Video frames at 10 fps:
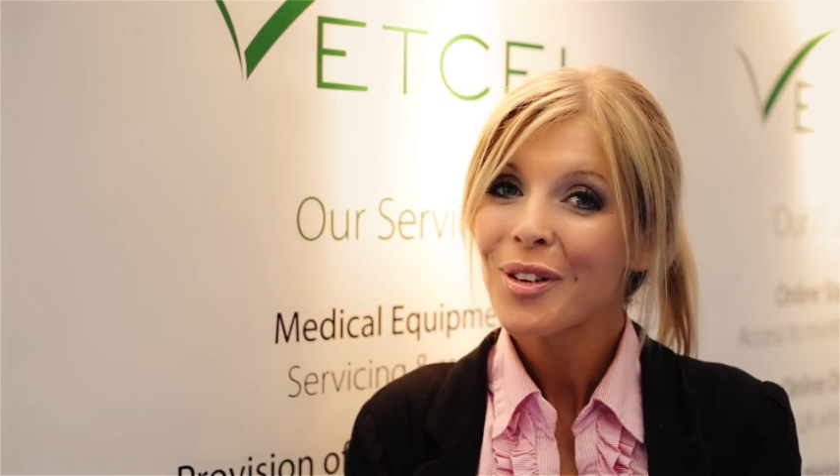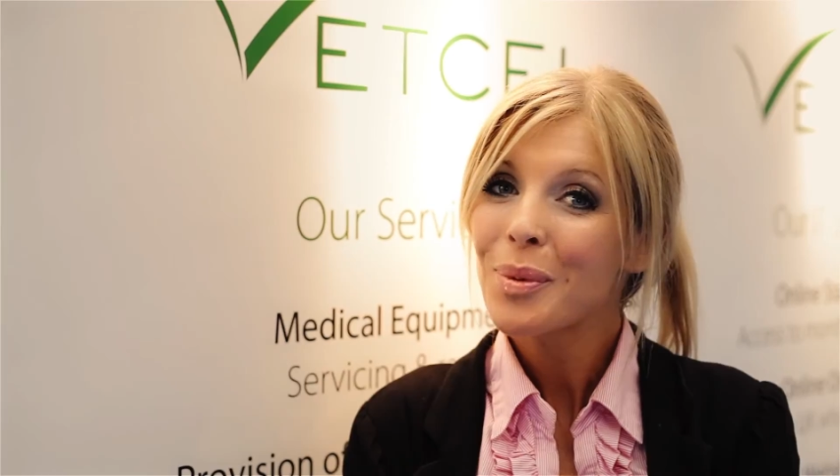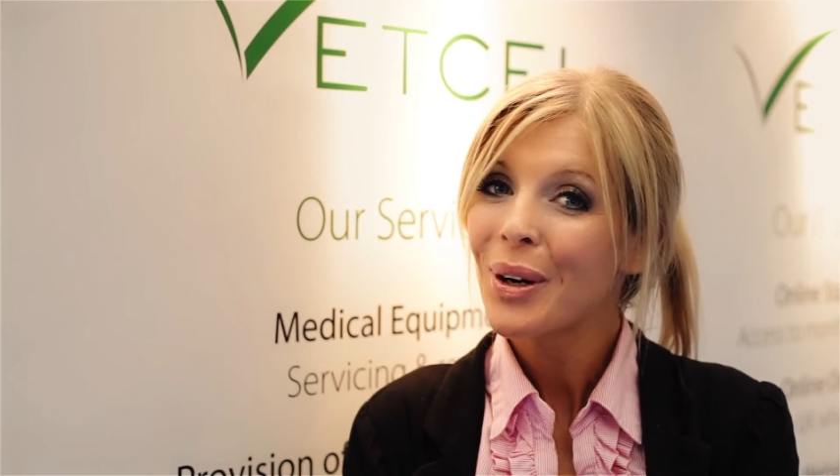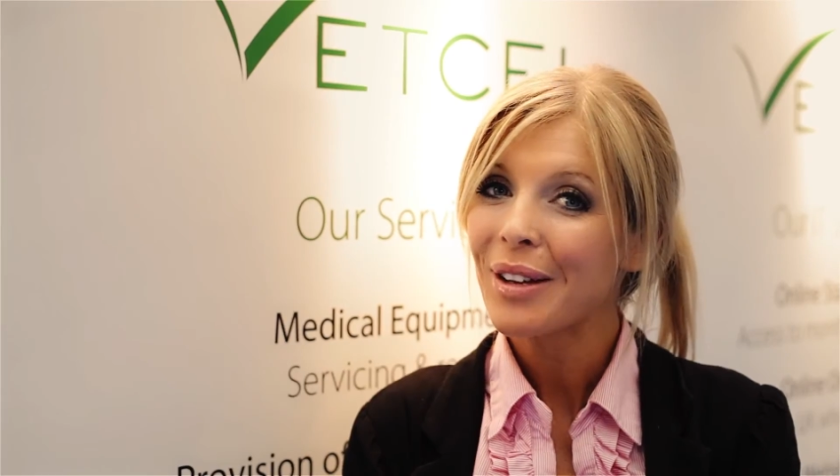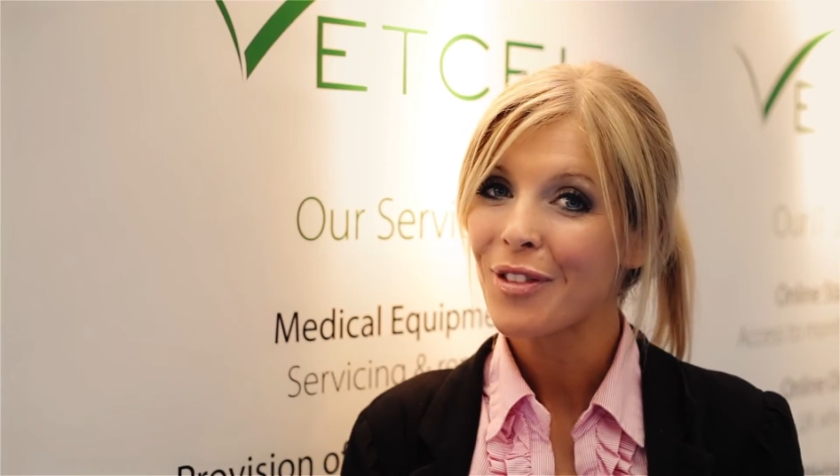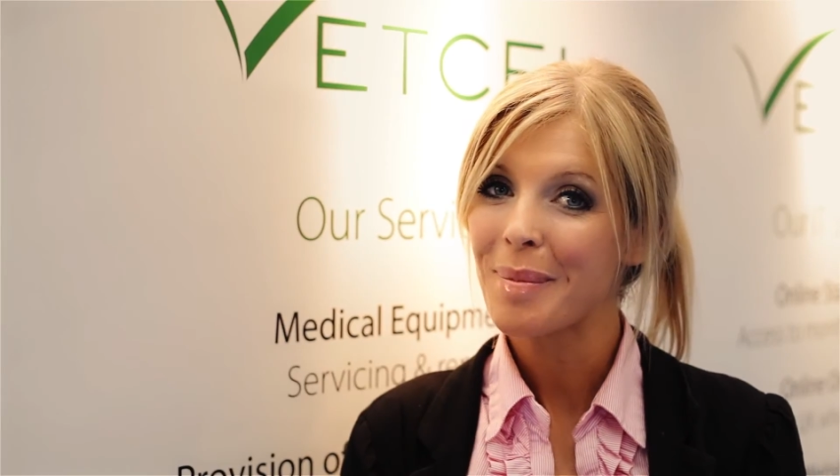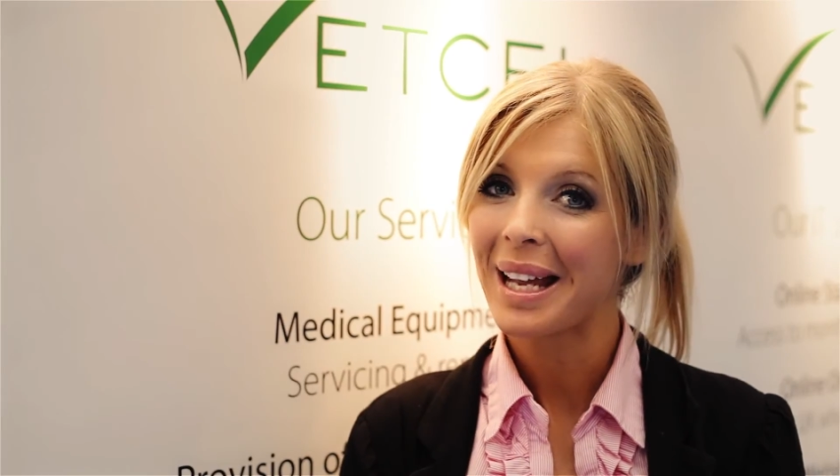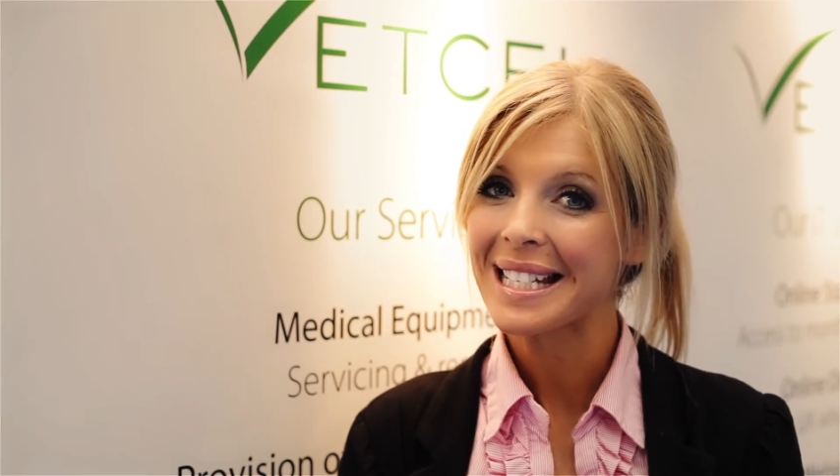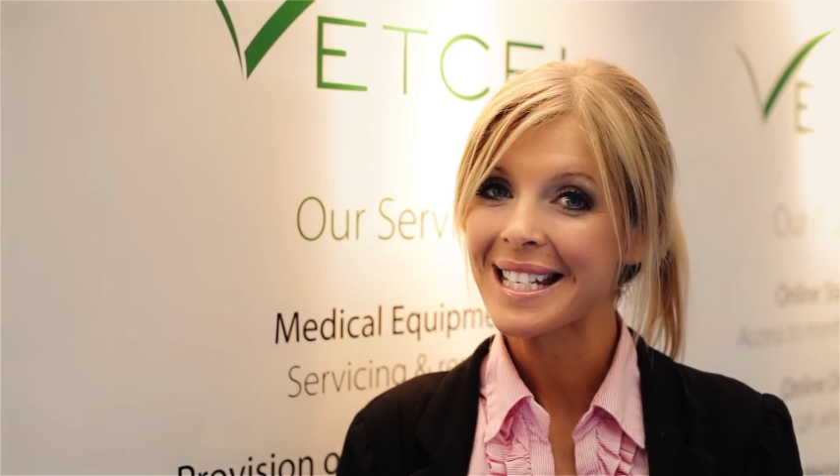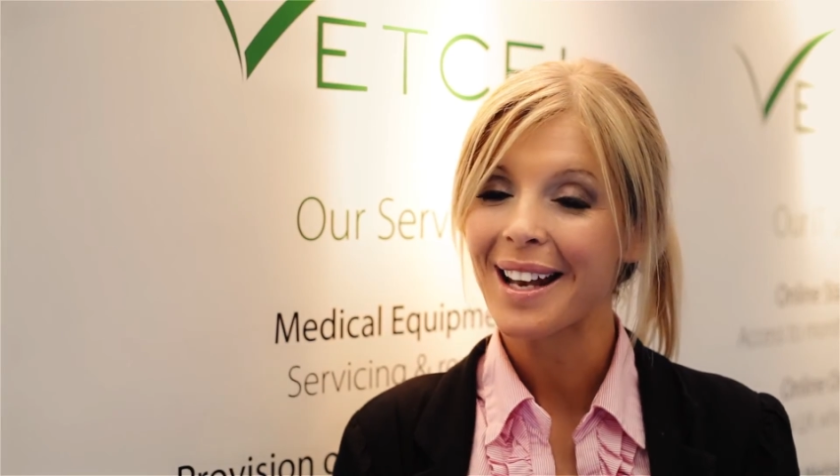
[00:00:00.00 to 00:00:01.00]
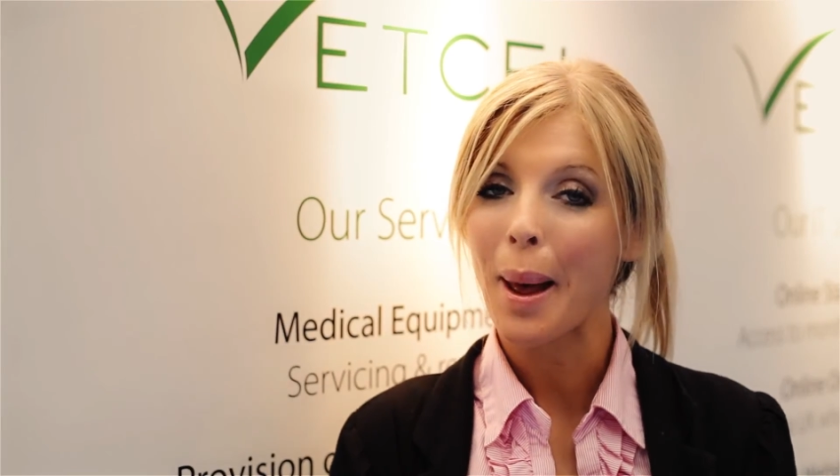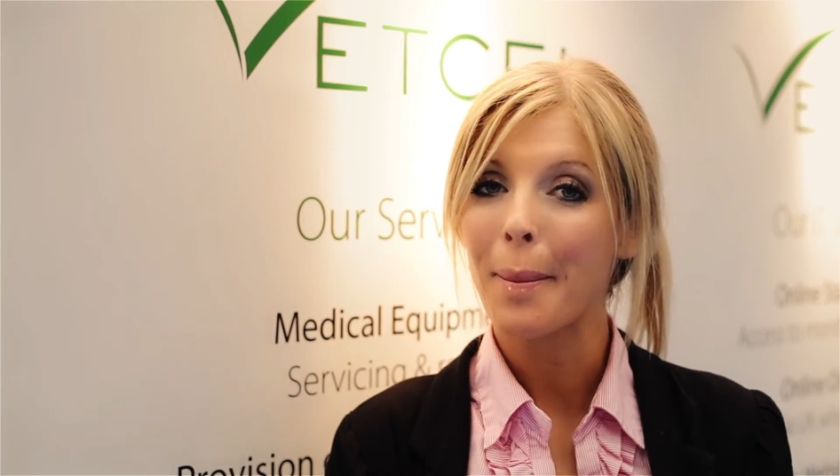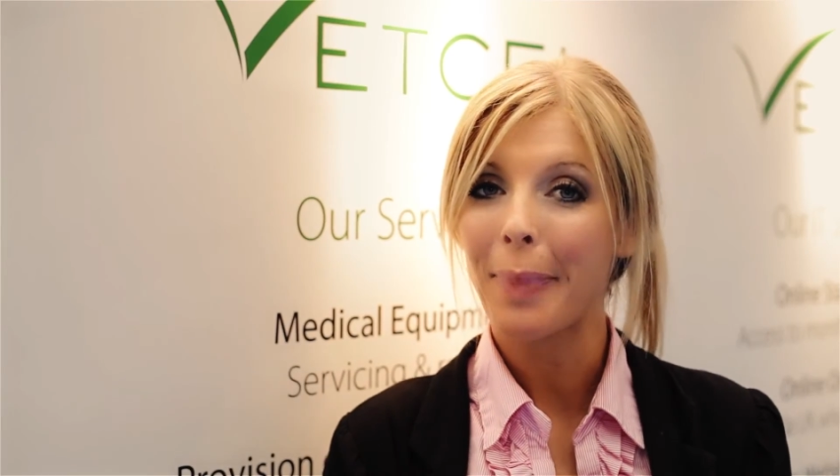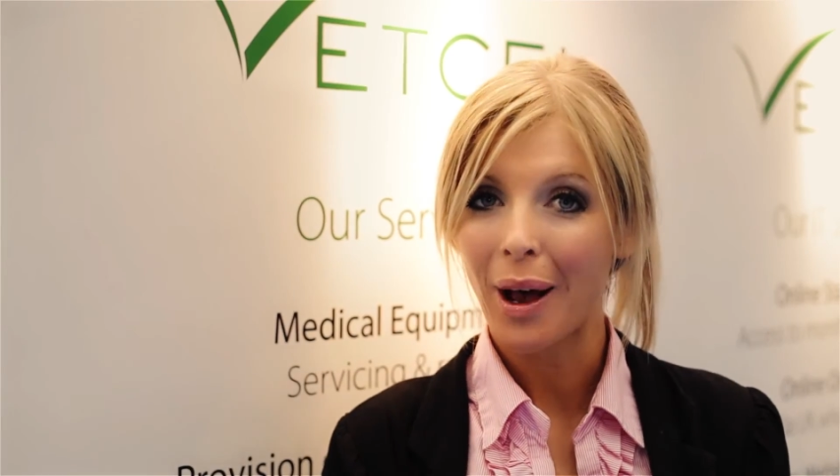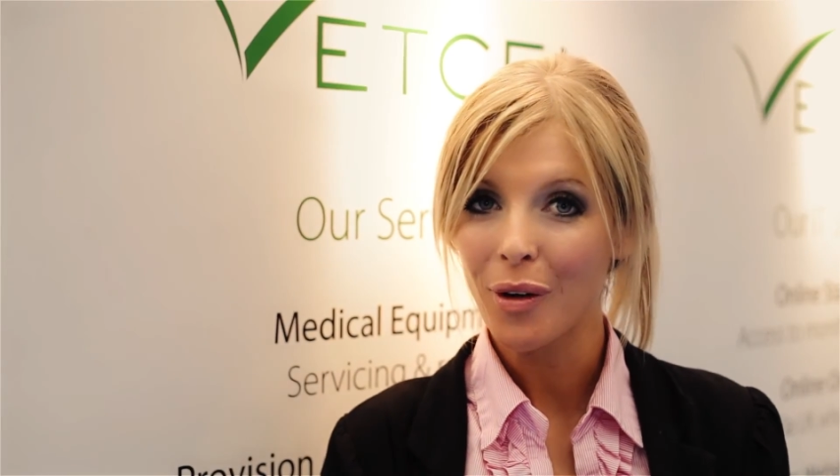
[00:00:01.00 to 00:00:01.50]
for more information
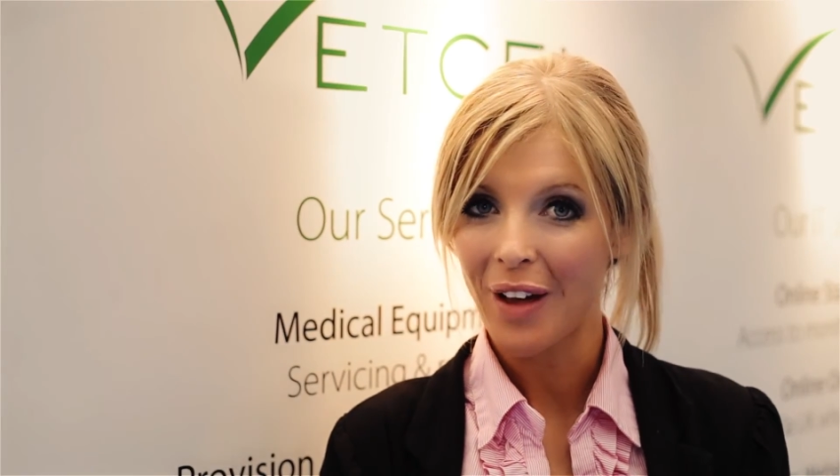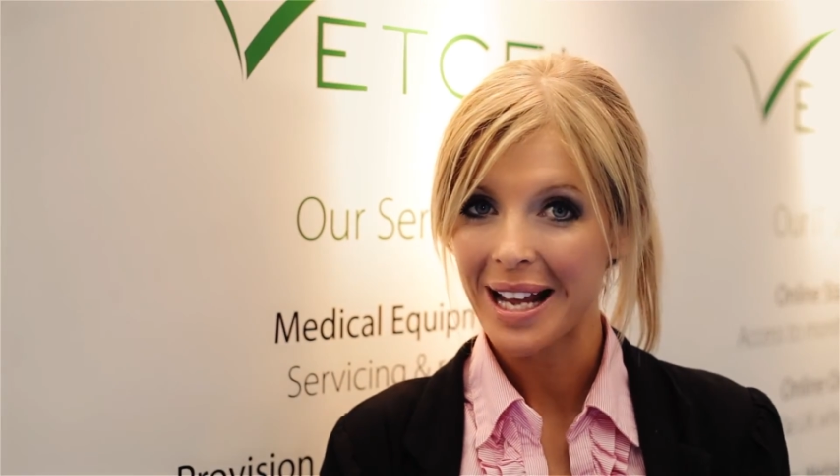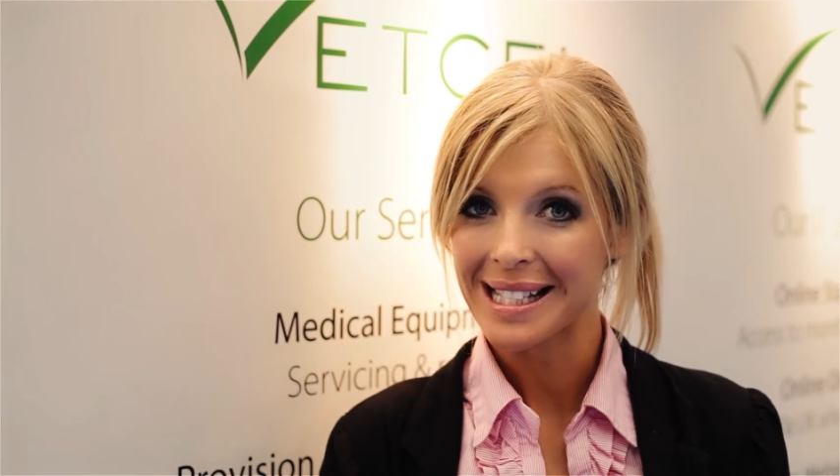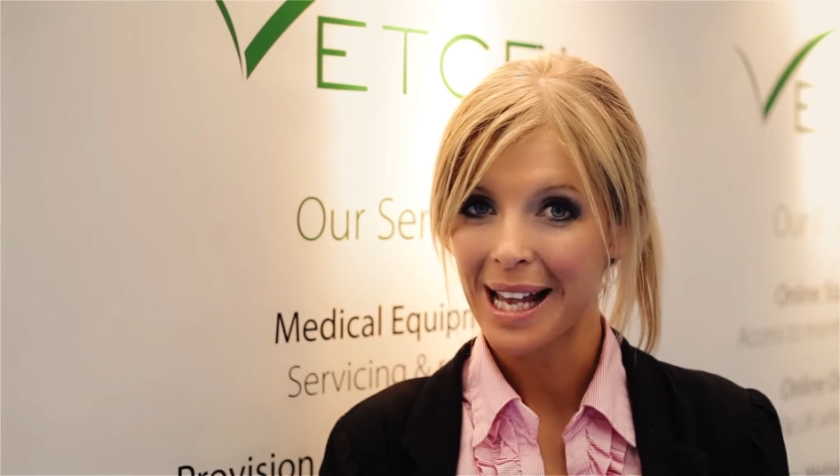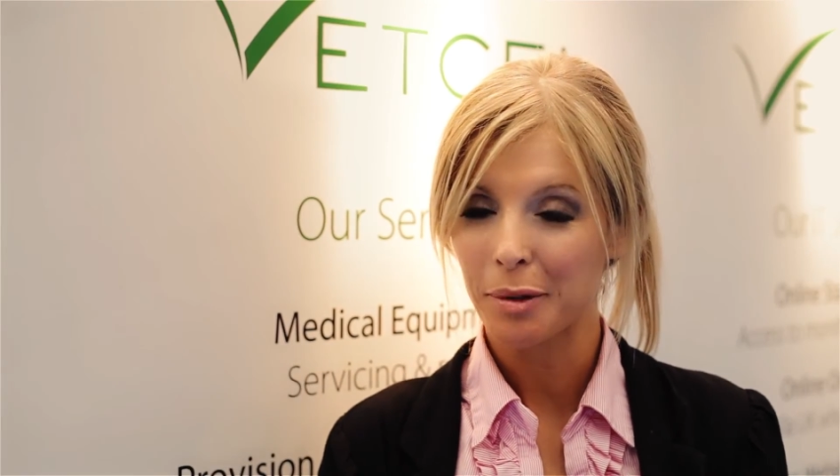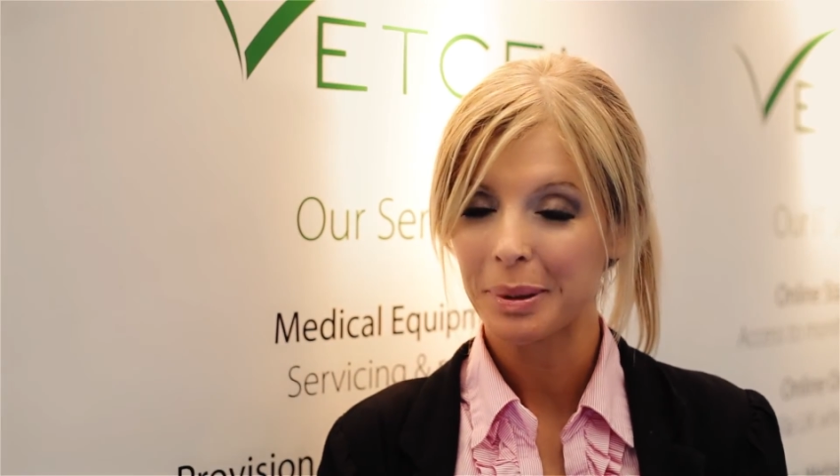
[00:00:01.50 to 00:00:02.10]
about VetCel,